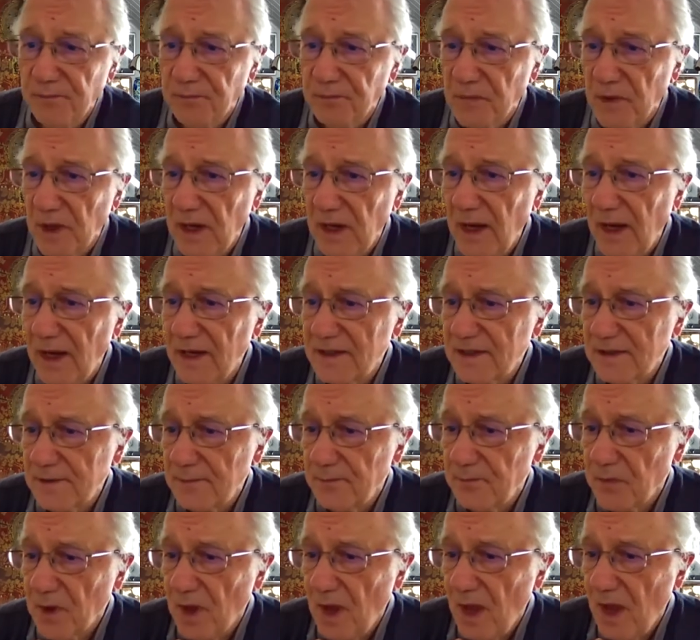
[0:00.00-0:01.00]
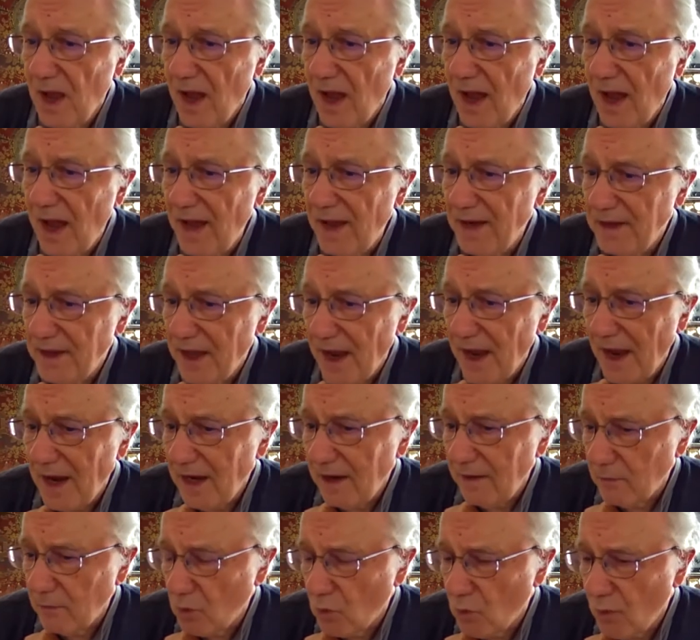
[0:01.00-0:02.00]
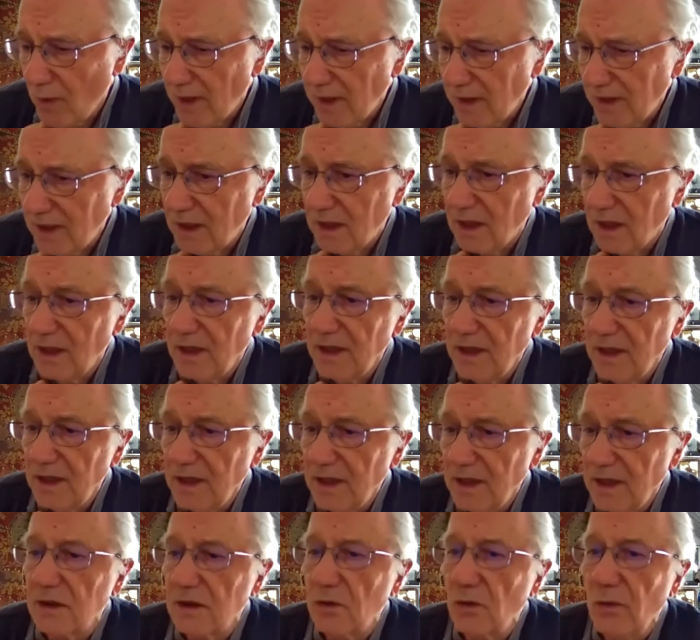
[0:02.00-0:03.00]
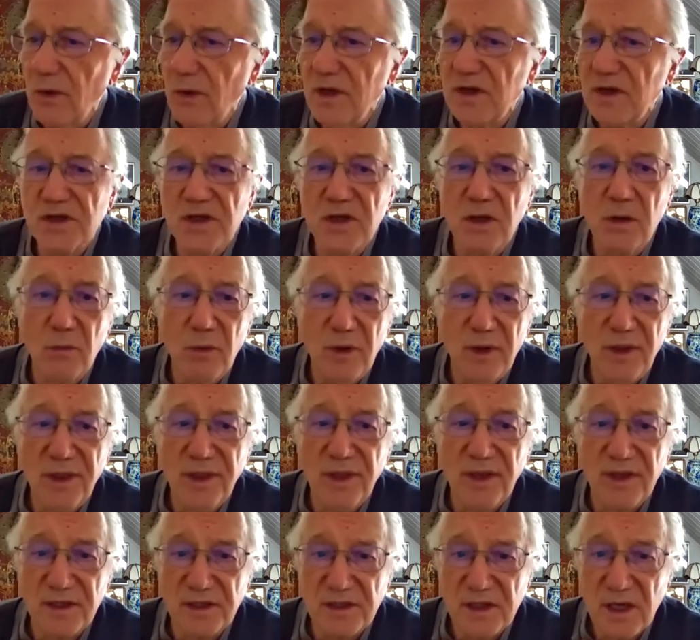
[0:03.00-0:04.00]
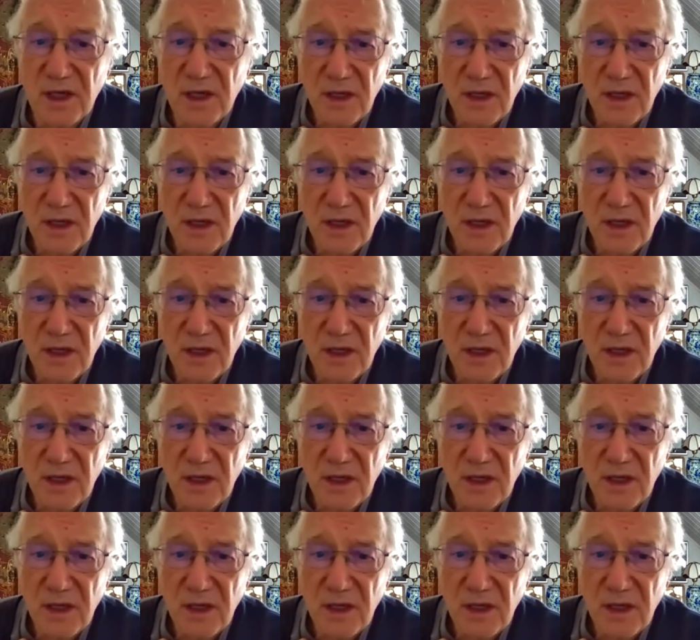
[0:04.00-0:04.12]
Yes, and I have quite clean situation with this.